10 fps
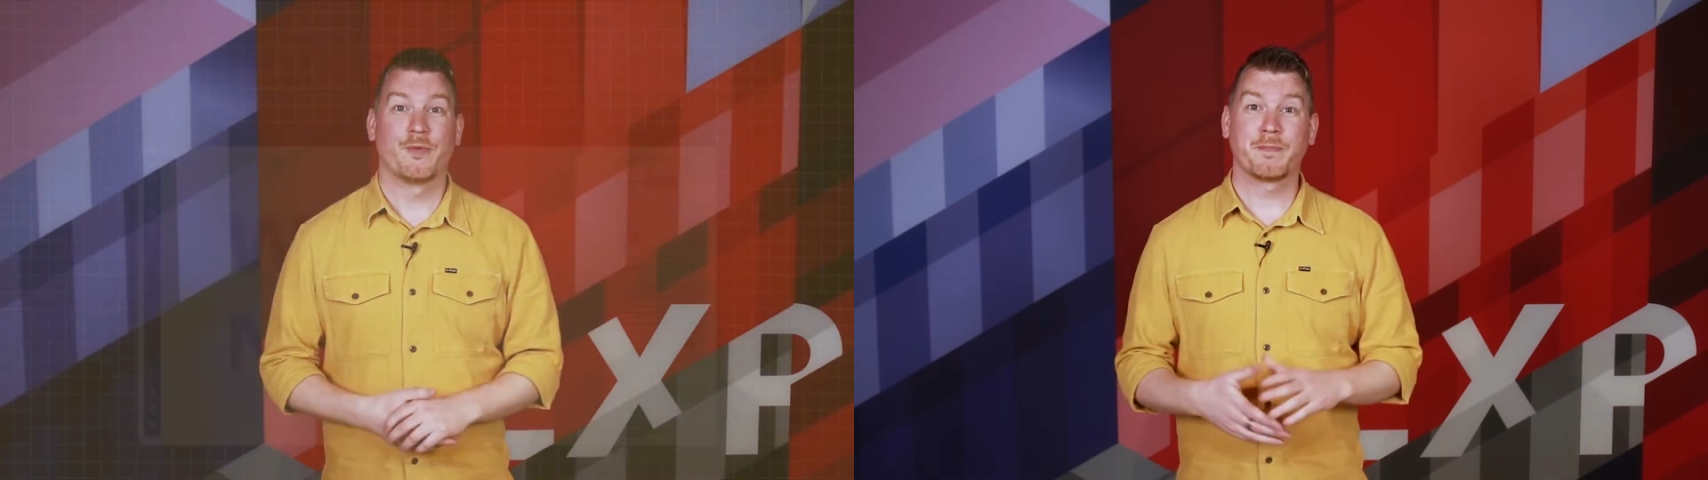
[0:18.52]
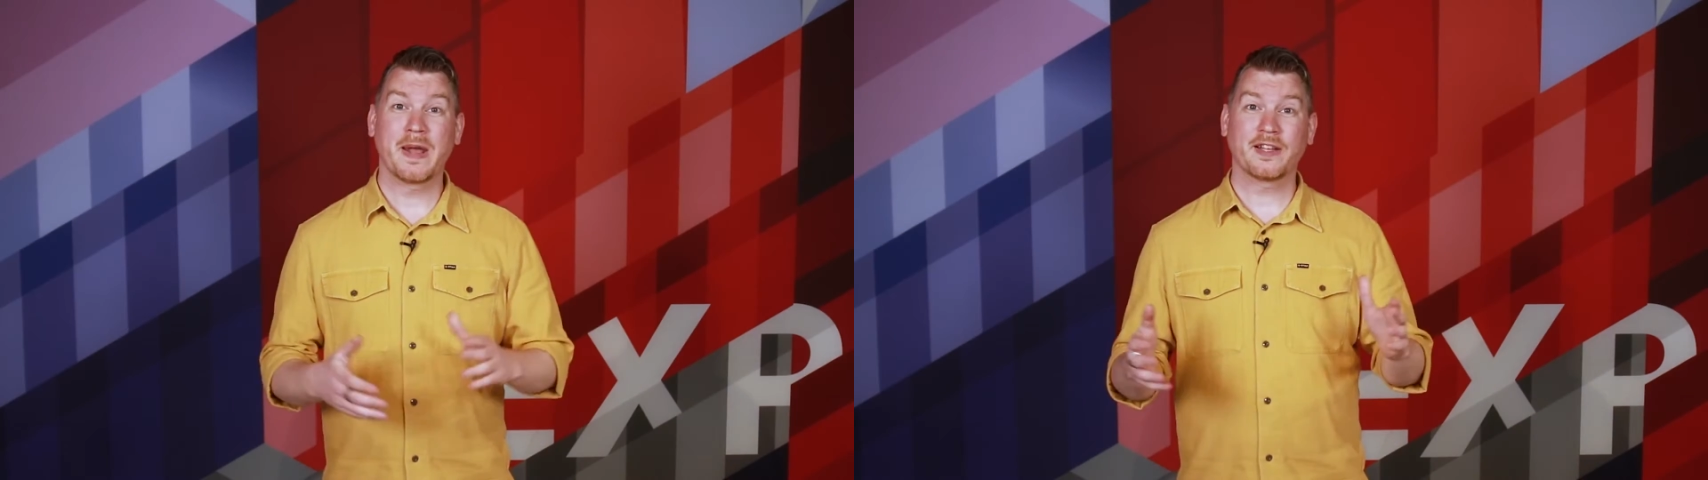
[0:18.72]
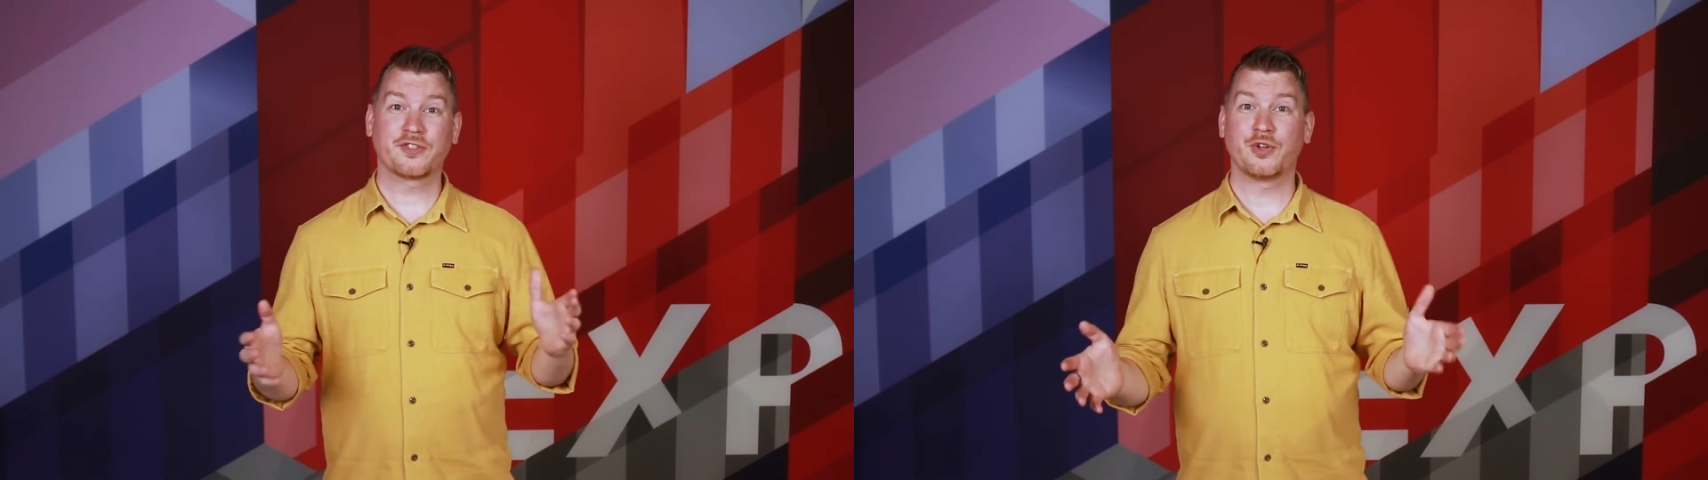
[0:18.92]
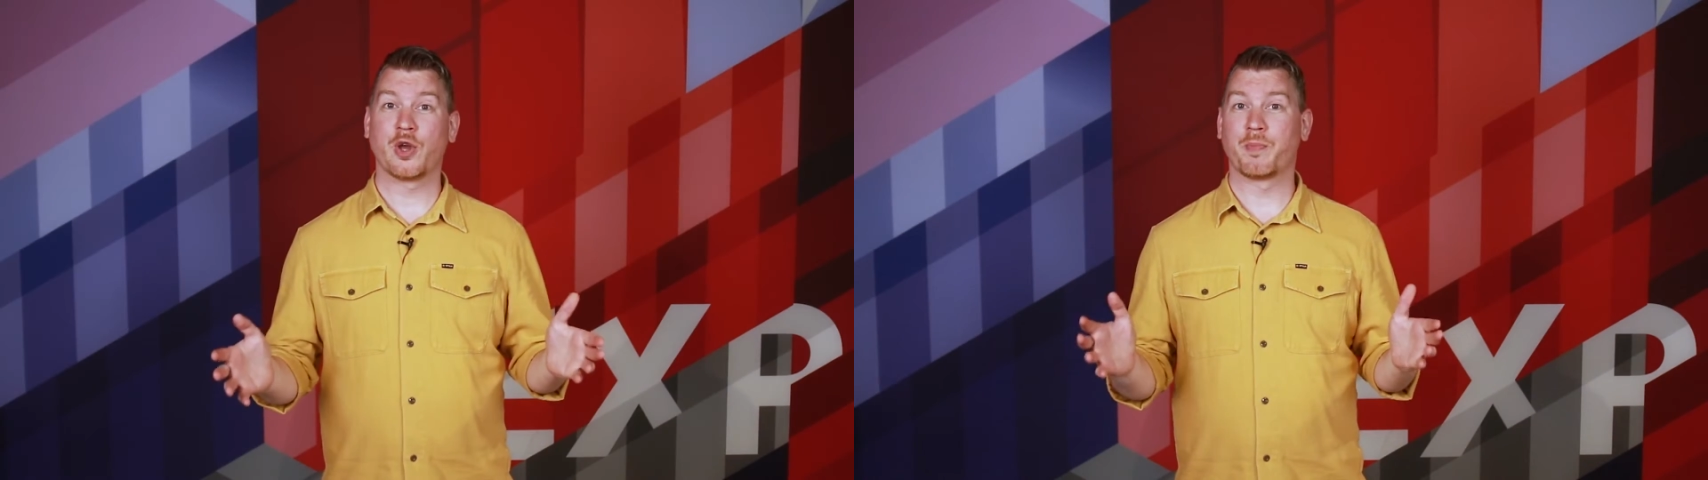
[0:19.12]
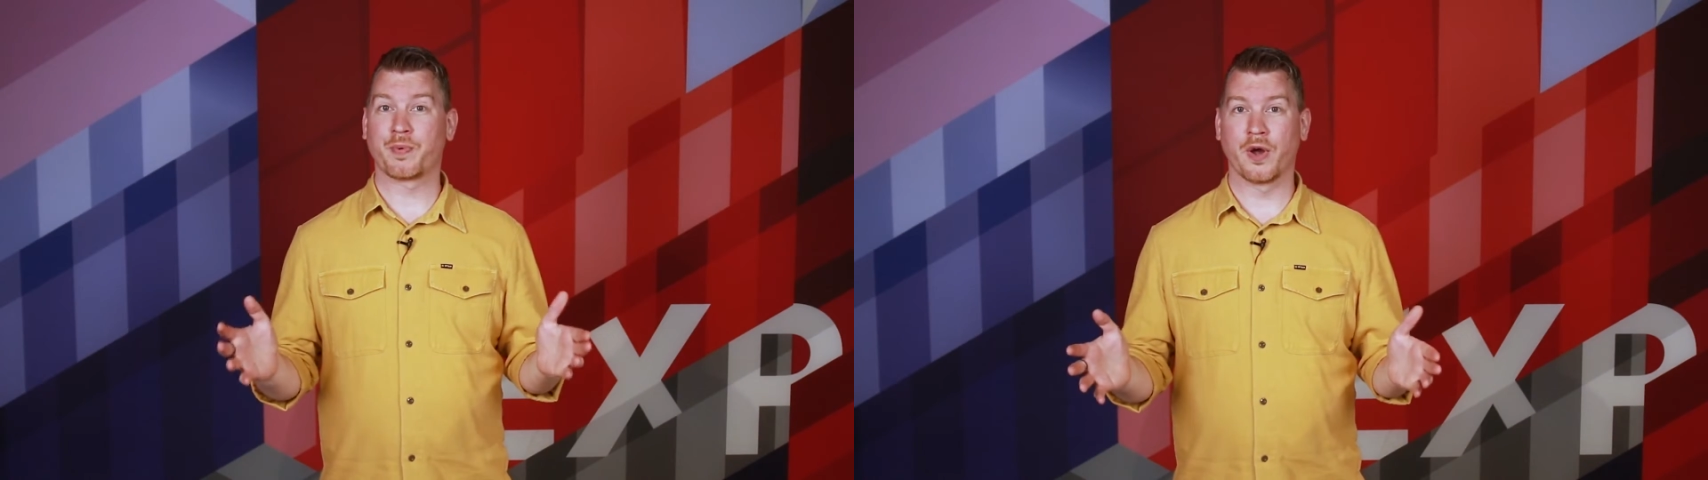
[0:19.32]
With Mendix
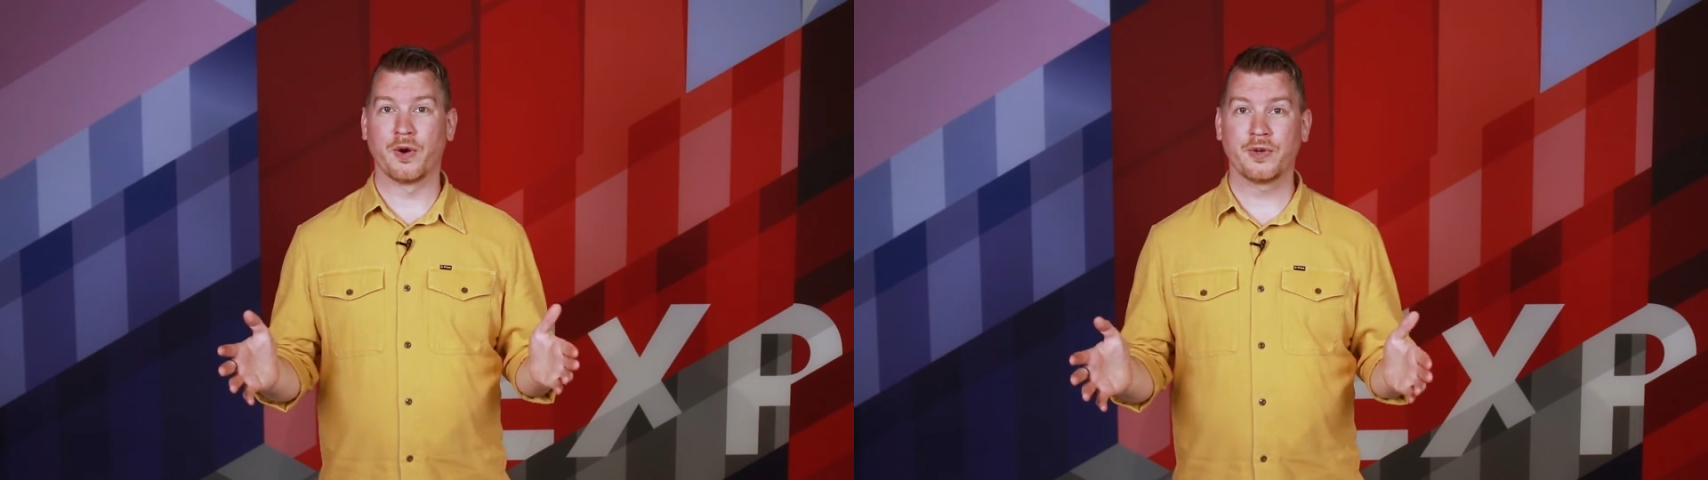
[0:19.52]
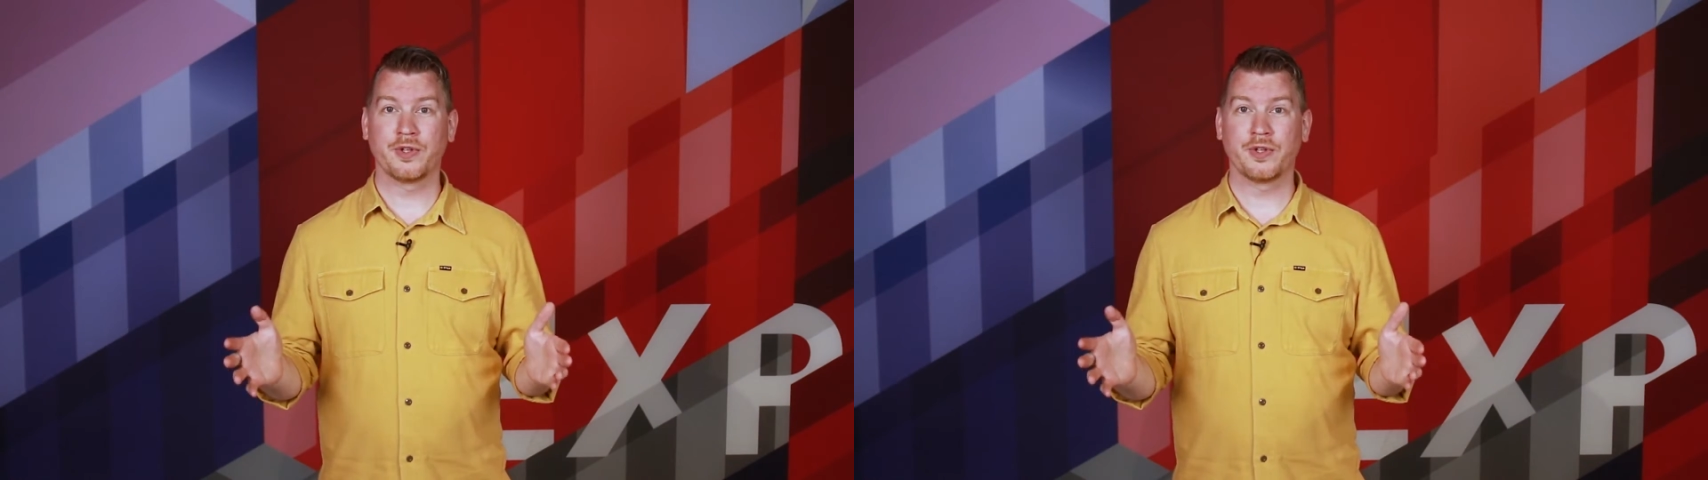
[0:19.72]
Studio Pro,